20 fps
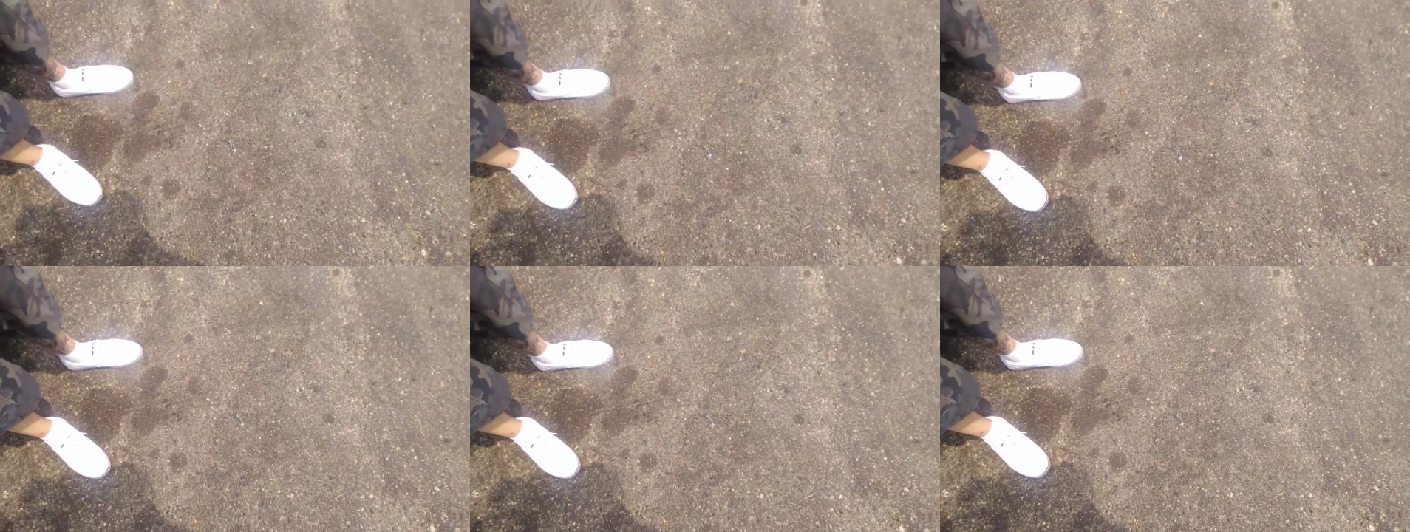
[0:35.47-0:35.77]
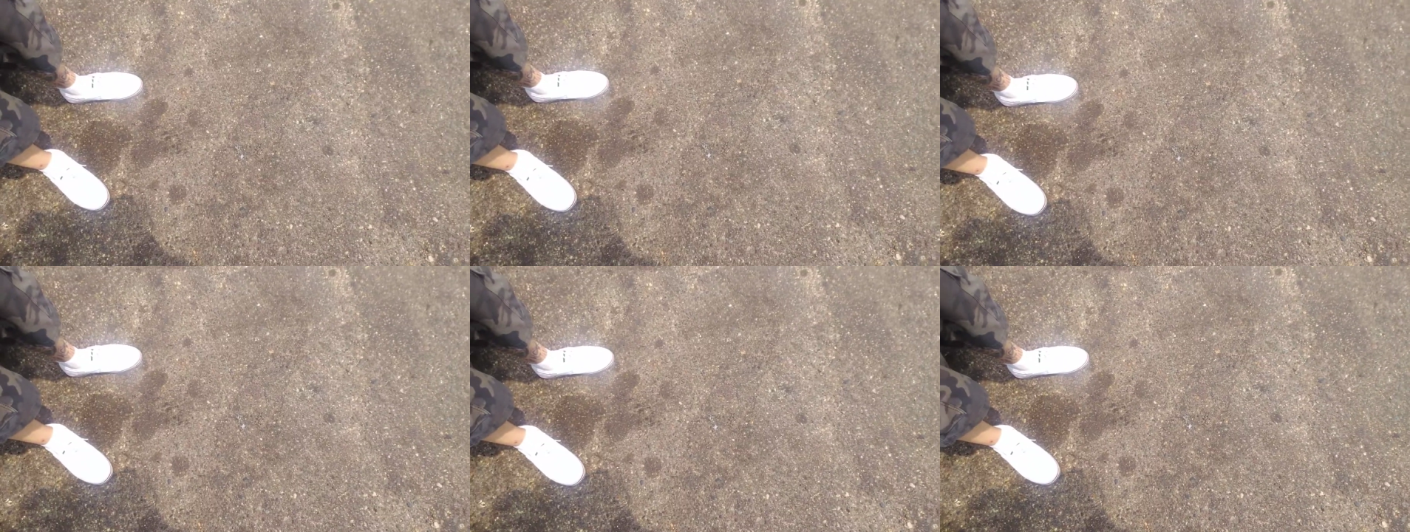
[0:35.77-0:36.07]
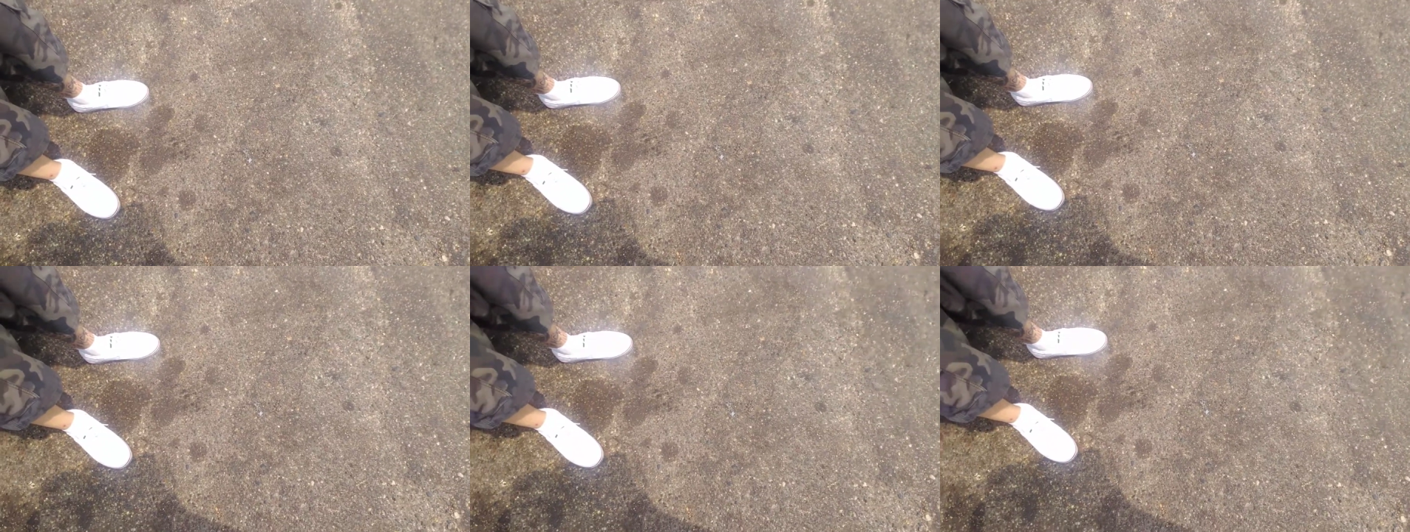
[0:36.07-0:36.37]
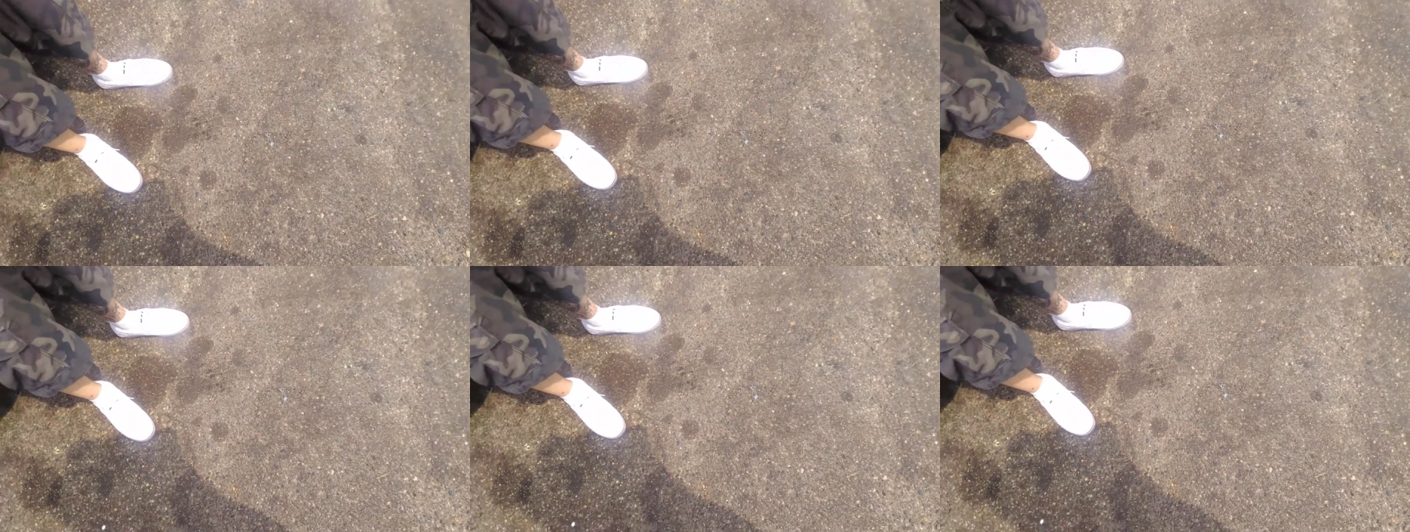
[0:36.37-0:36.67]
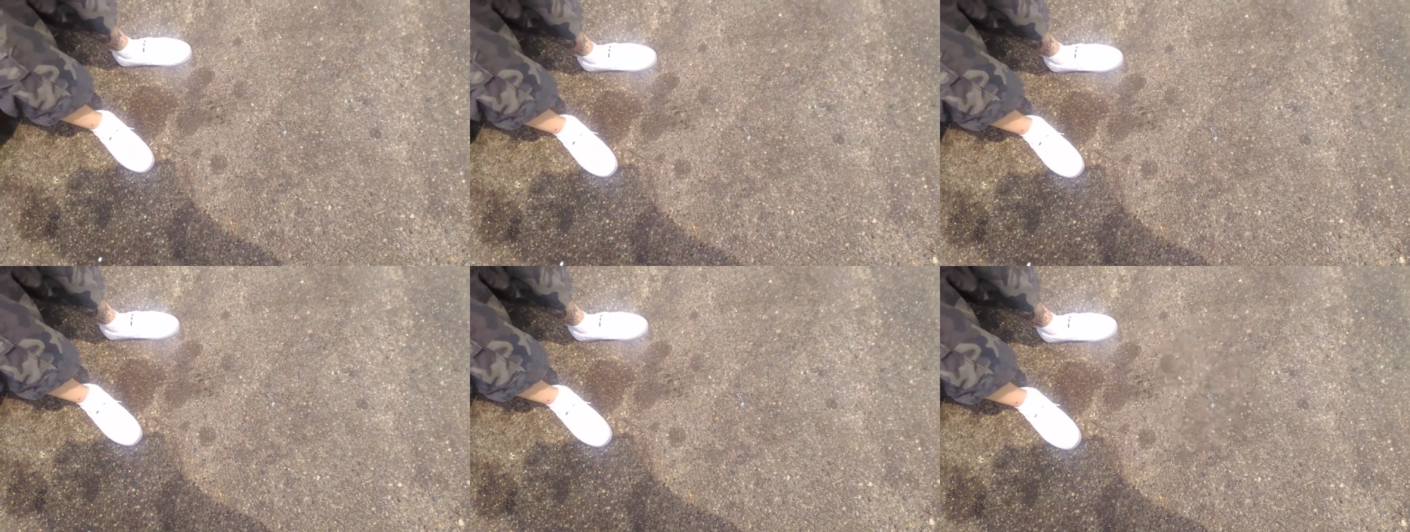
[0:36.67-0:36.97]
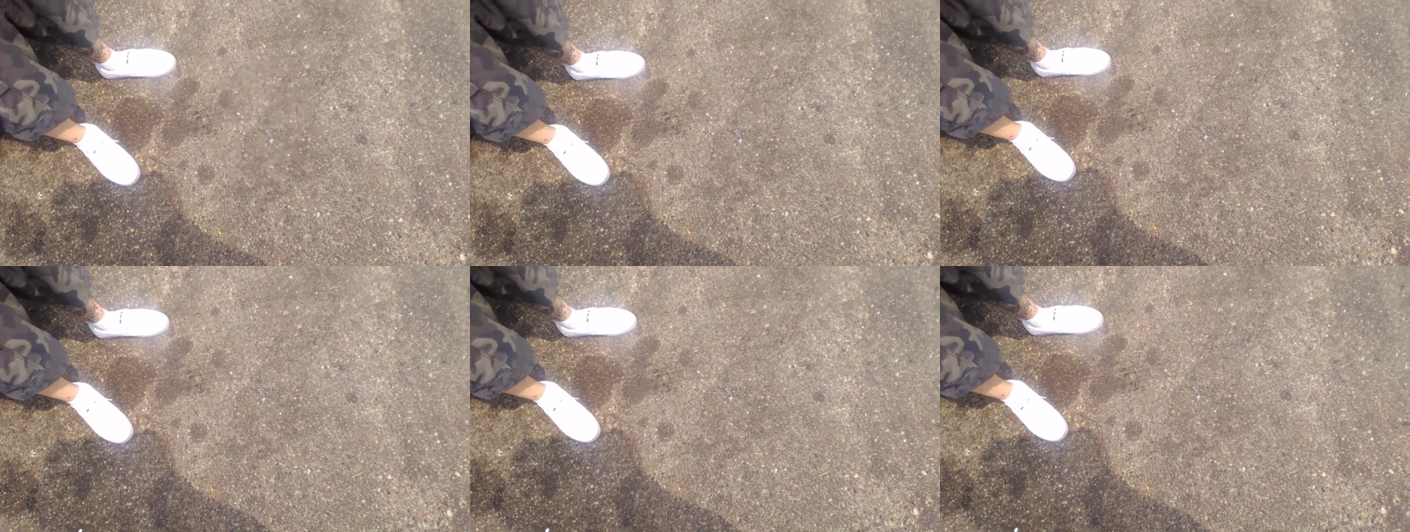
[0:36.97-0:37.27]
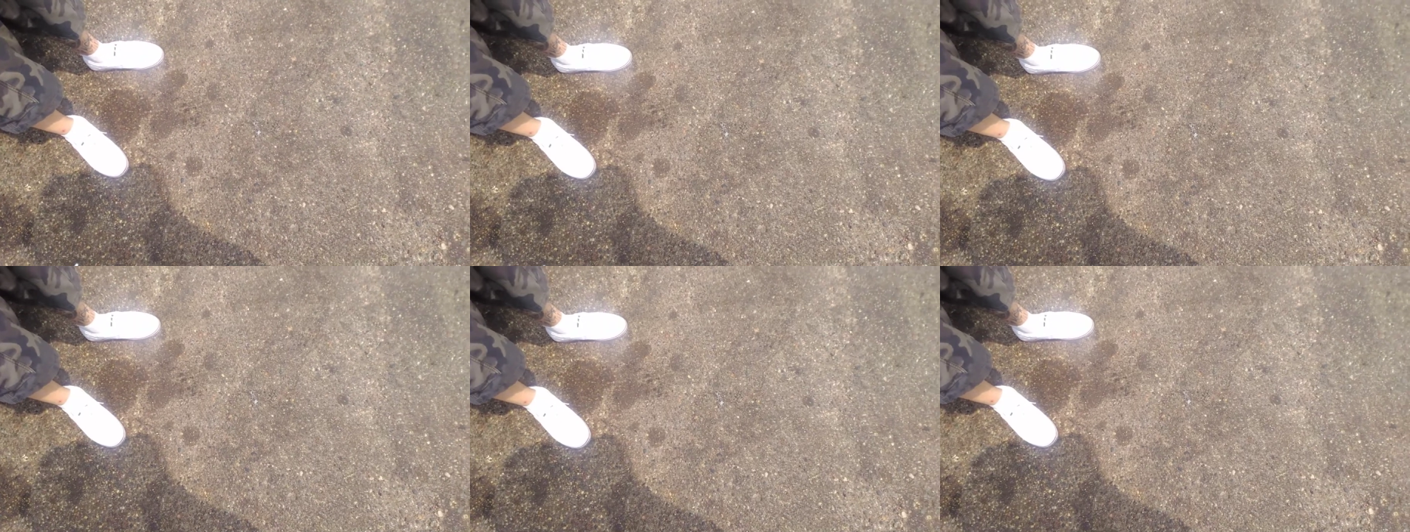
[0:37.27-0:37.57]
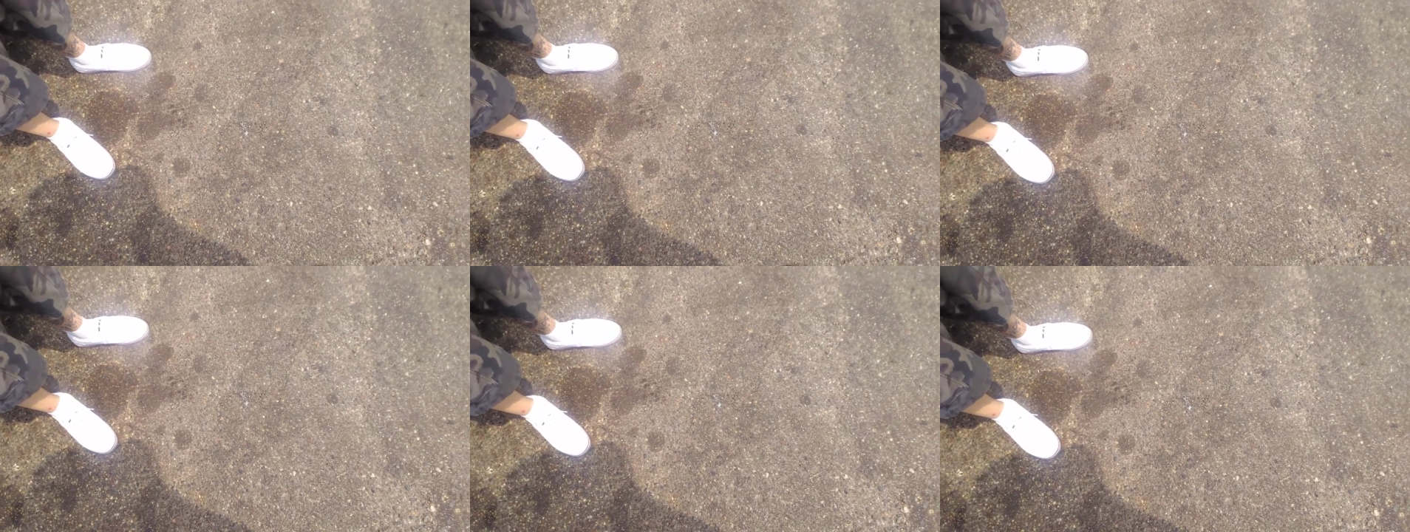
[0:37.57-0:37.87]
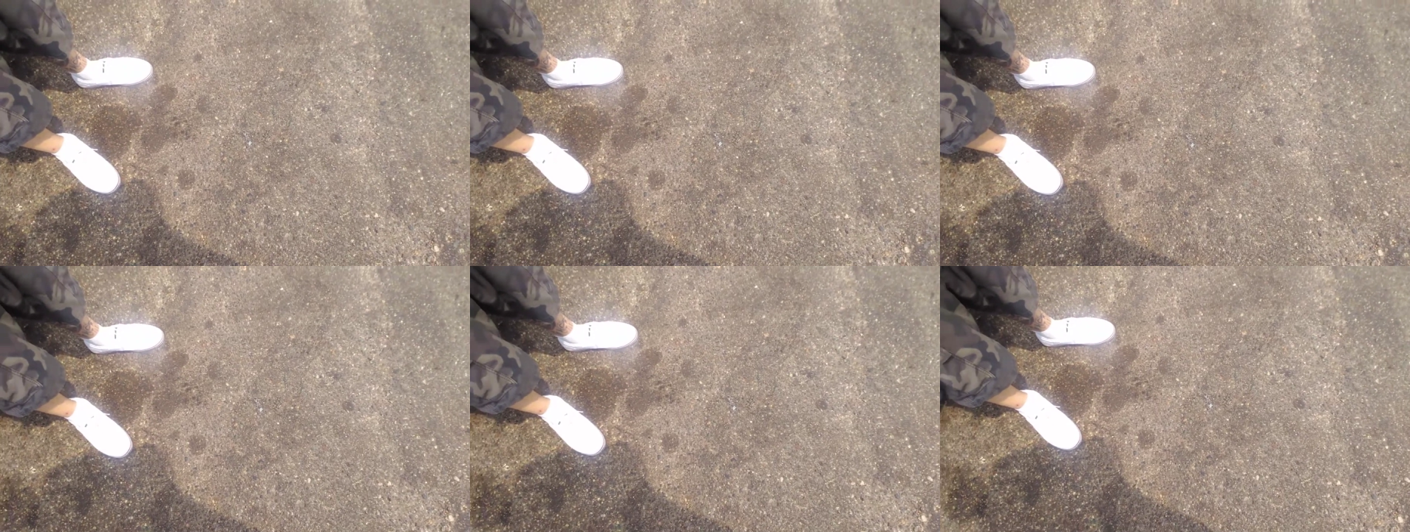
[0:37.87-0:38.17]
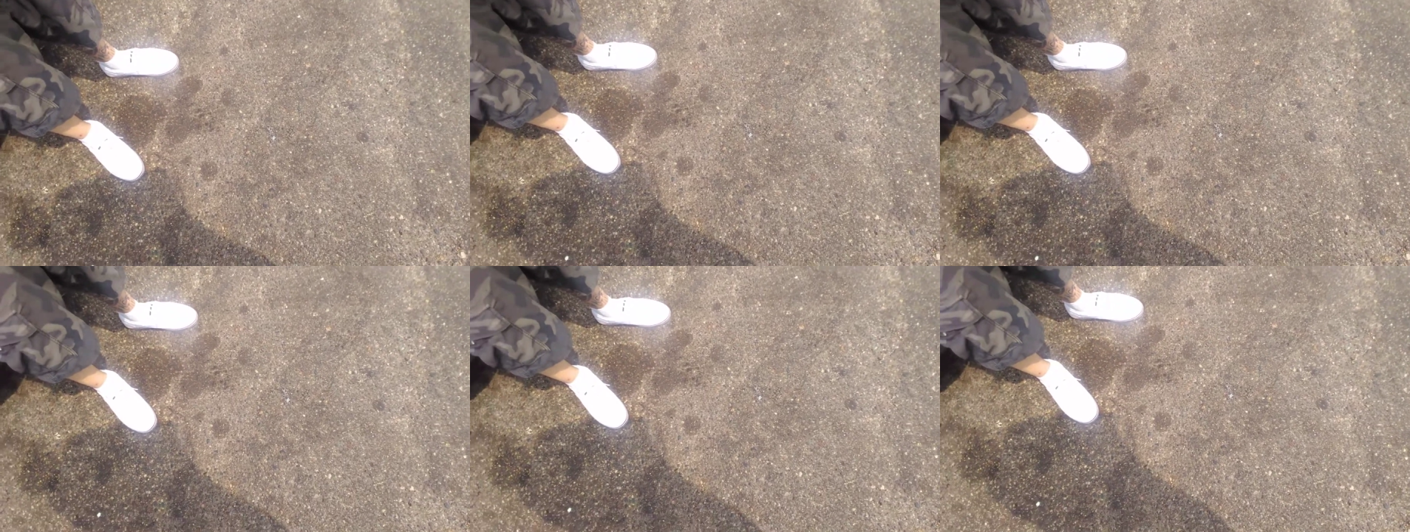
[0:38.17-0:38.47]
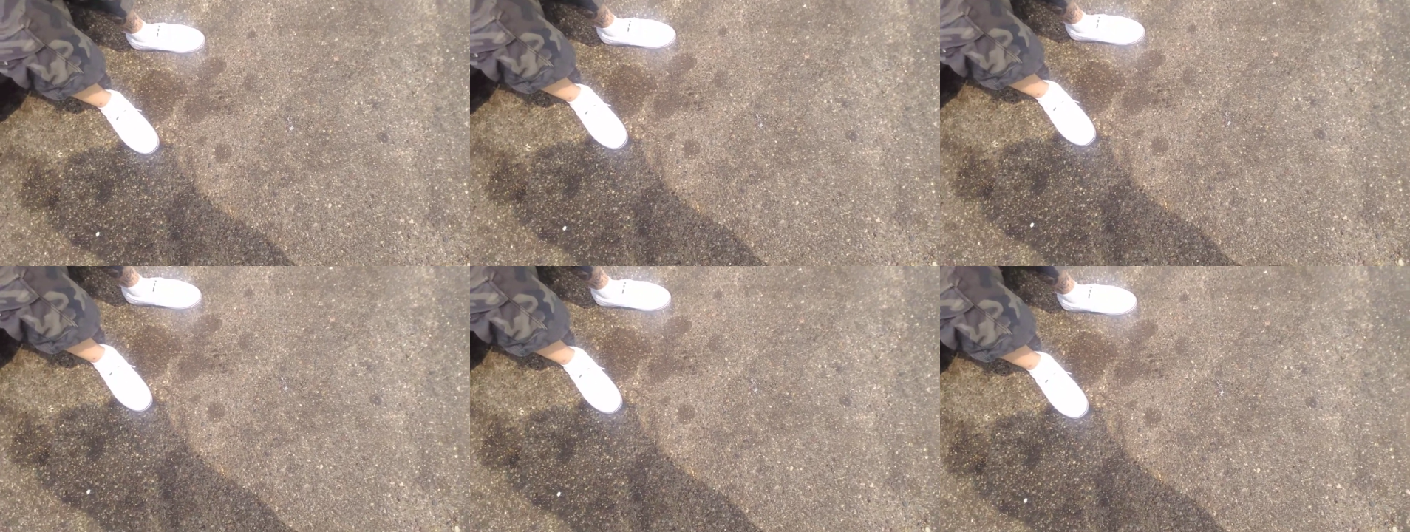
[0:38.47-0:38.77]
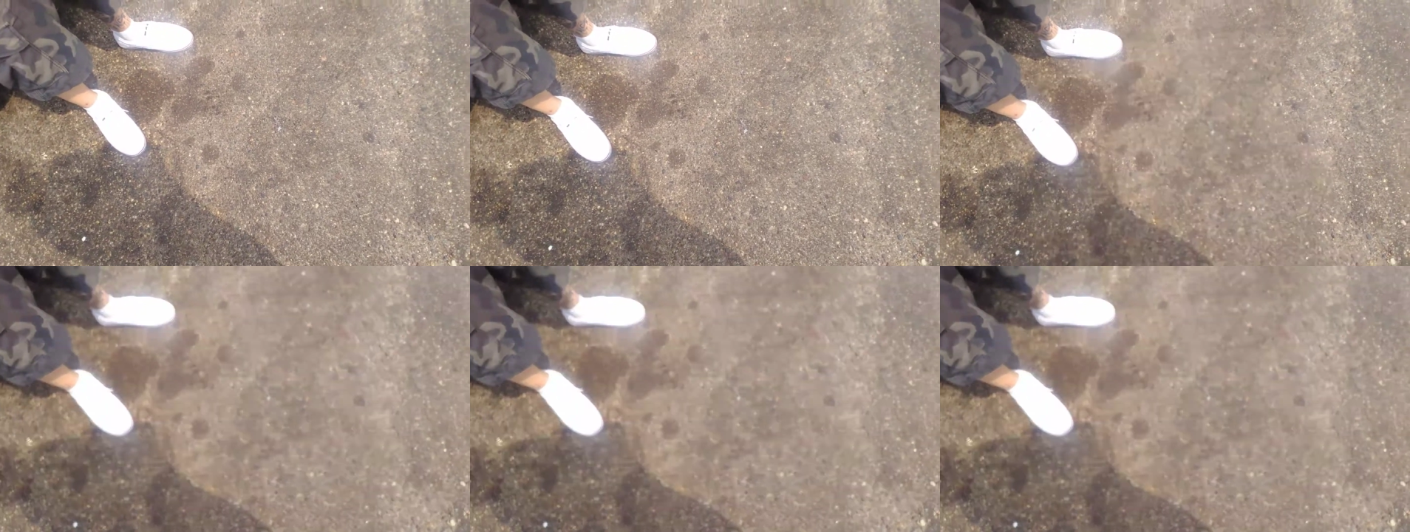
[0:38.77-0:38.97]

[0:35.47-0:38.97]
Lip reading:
Nobody's mouth can be seen.